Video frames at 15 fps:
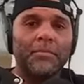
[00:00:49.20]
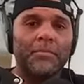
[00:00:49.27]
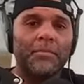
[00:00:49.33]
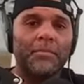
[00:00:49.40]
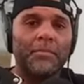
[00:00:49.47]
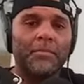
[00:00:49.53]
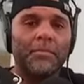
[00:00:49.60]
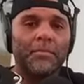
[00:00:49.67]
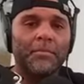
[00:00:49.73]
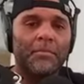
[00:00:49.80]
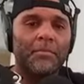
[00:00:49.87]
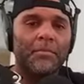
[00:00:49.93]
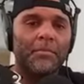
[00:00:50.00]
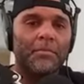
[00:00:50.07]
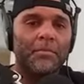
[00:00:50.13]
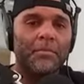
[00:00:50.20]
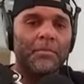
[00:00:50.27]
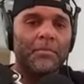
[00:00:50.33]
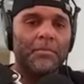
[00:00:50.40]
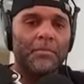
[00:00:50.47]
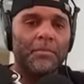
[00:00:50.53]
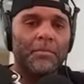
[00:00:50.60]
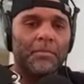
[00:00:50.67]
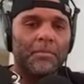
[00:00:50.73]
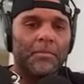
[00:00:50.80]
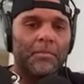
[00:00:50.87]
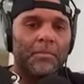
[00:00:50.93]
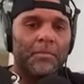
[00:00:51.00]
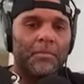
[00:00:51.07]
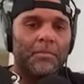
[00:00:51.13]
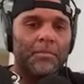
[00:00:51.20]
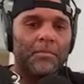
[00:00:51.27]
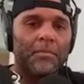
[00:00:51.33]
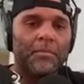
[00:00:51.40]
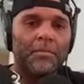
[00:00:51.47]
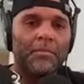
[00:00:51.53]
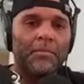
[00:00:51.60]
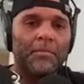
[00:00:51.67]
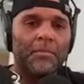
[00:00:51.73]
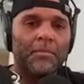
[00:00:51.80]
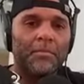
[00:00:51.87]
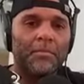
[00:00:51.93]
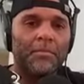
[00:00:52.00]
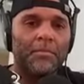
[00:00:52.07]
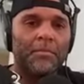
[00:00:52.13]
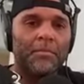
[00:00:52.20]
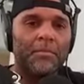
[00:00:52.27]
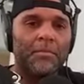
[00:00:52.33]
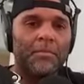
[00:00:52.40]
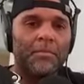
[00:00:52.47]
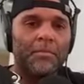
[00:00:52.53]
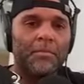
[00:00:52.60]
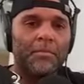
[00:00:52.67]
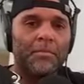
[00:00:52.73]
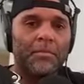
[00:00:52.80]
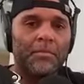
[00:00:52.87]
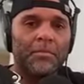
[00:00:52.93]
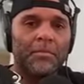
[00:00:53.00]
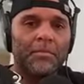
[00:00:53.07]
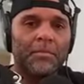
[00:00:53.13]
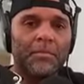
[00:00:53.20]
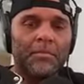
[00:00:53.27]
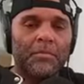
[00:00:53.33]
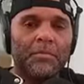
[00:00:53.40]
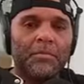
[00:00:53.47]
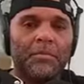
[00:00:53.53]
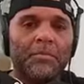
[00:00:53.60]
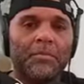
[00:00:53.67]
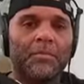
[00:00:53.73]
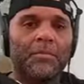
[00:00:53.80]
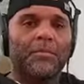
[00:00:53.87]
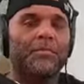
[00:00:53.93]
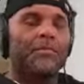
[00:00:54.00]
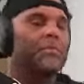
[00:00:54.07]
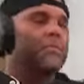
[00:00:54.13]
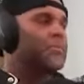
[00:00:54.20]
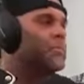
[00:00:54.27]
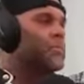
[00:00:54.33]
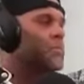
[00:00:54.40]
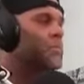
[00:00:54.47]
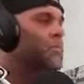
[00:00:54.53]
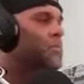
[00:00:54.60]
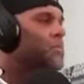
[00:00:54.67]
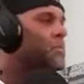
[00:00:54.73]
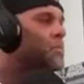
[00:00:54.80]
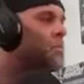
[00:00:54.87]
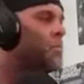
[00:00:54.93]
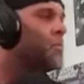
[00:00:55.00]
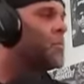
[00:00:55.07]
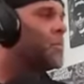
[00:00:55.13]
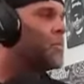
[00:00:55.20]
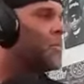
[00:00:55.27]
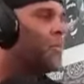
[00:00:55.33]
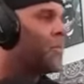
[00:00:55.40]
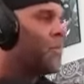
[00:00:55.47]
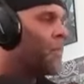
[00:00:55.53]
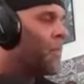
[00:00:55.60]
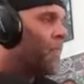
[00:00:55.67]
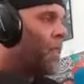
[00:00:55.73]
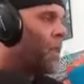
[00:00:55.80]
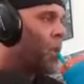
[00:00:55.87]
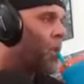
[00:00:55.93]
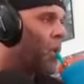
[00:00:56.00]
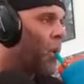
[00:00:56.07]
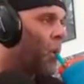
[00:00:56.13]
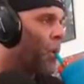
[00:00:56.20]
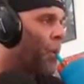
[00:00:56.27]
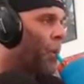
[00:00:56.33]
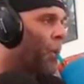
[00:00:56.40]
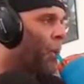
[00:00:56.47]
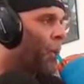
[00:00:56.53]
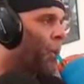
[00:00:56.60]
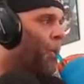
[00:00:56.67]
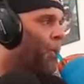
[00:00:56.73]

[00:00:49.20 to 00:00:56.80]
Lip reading: [no speech]